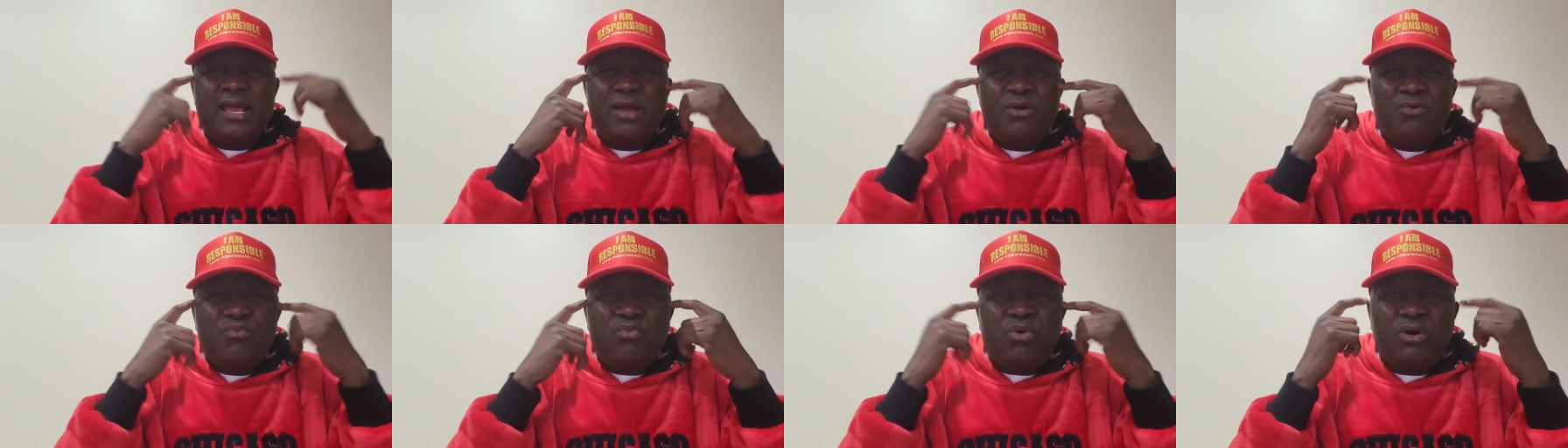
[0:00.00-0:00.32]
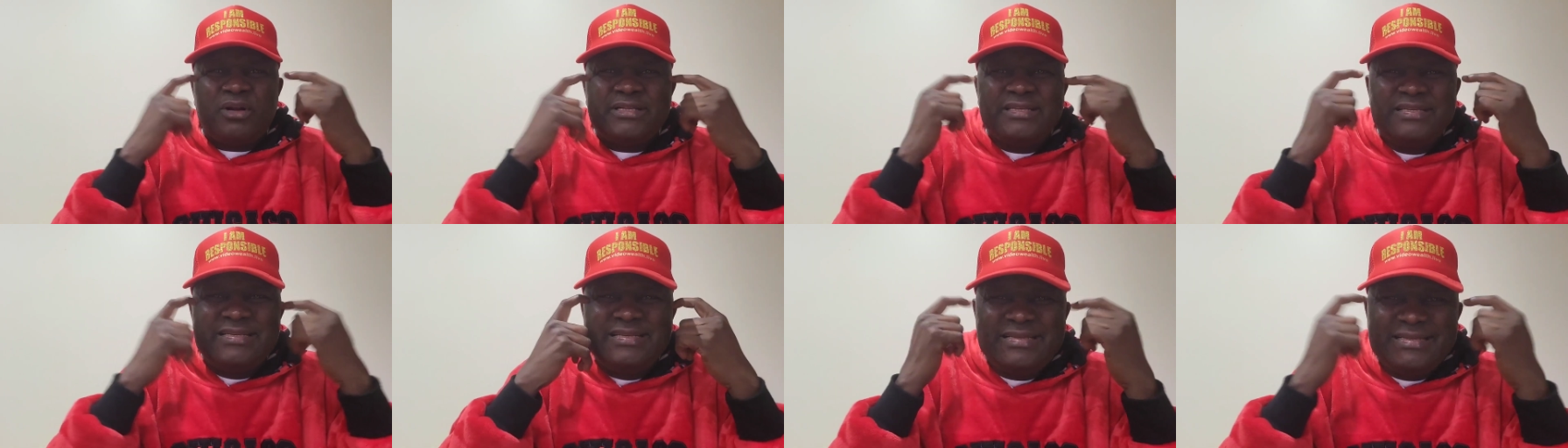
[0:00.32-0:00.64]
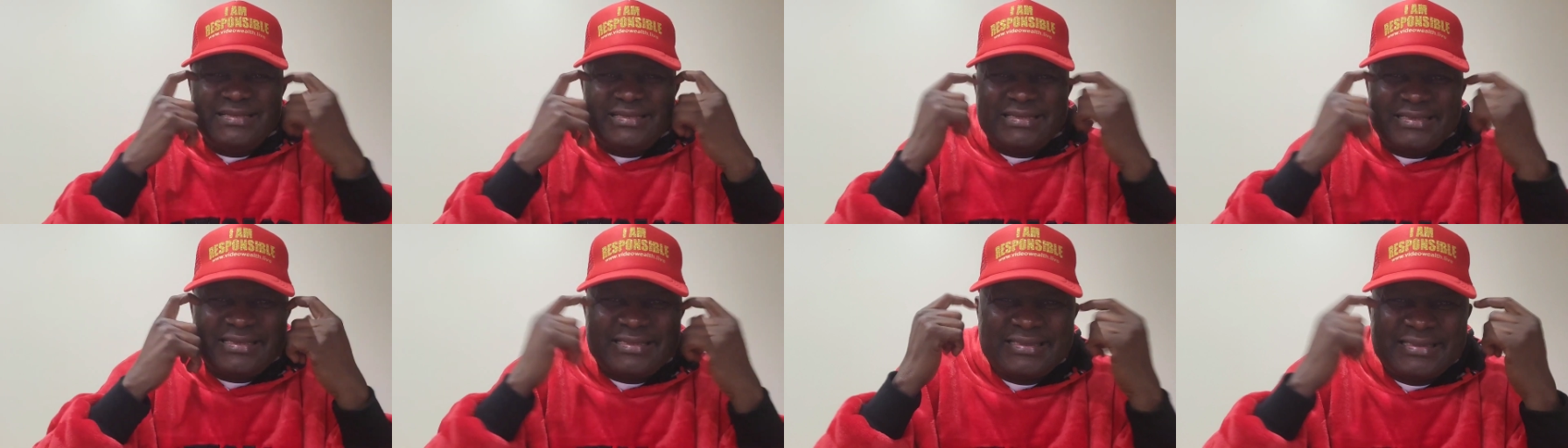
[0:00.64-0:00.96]
what
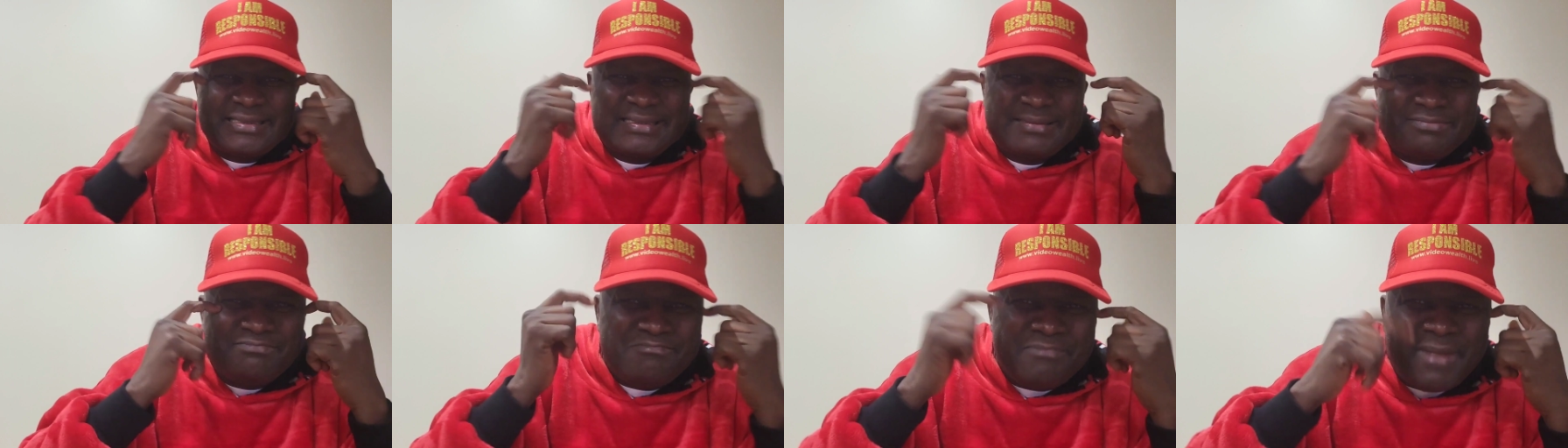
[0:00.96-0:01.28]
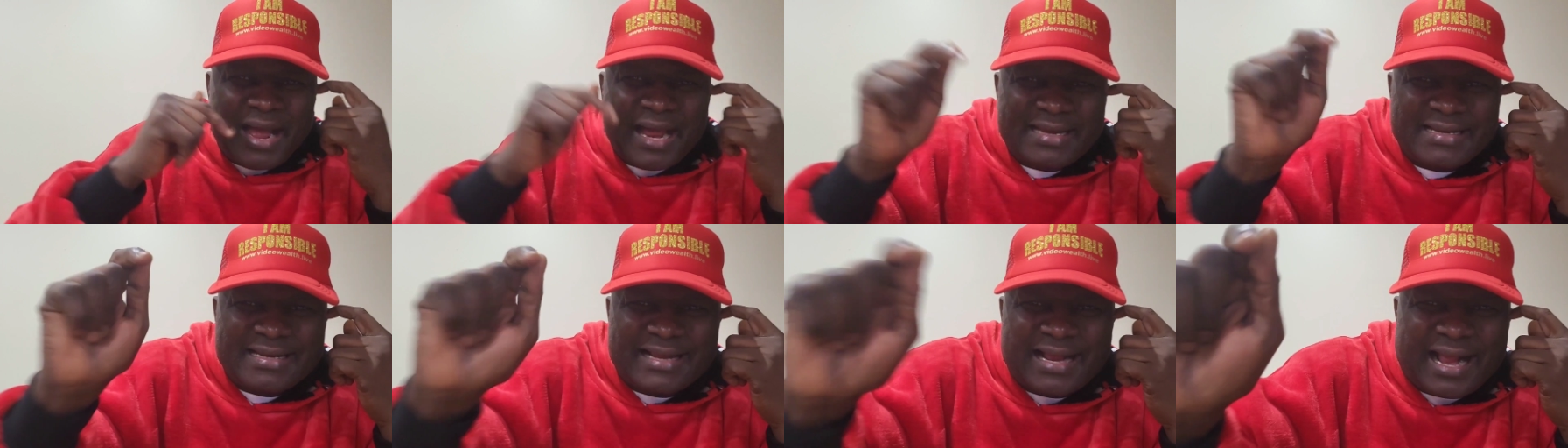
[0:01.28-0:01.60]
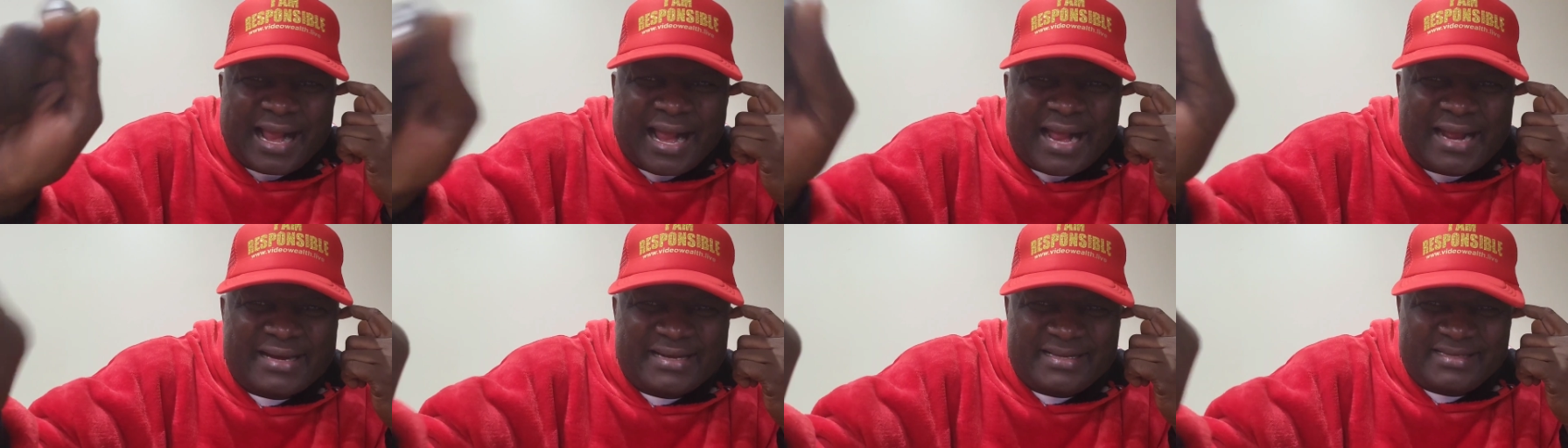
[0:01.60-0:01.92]
this man
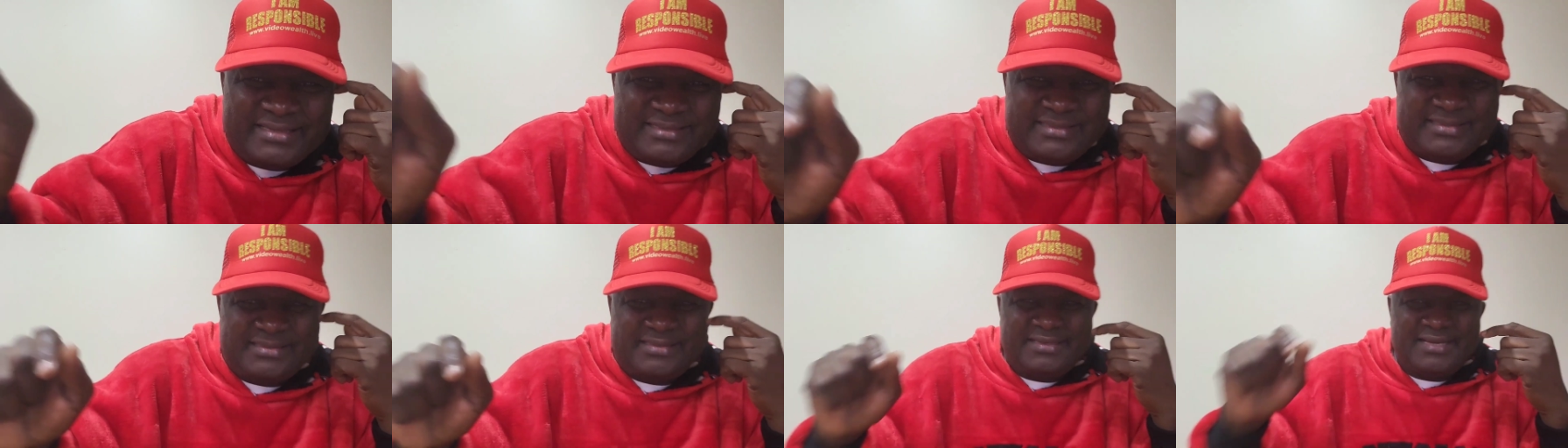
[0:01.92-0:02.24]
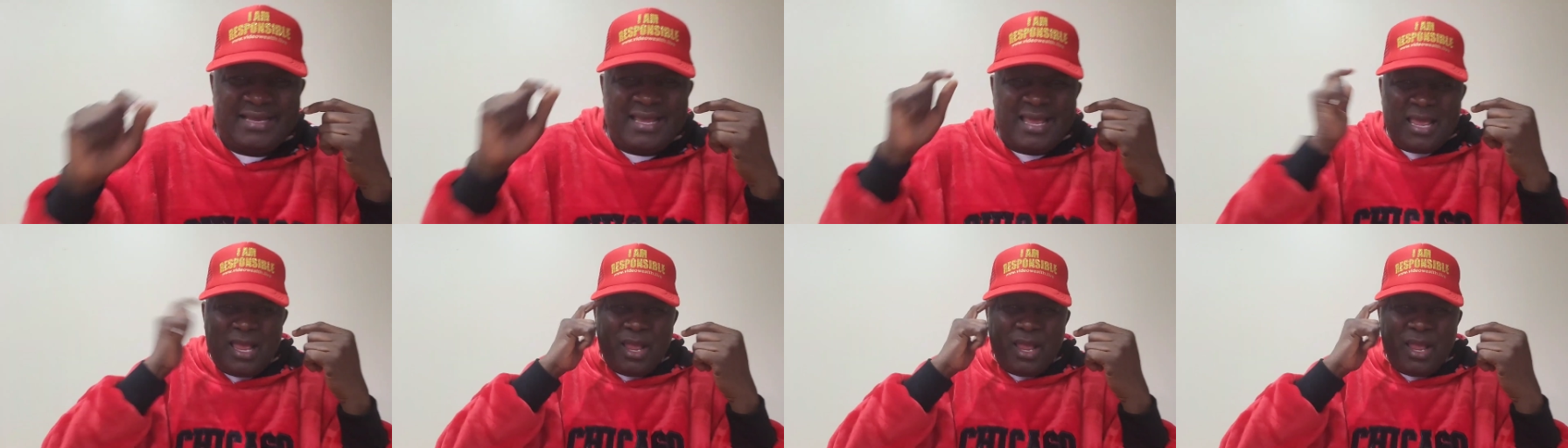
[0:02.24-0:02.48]
carries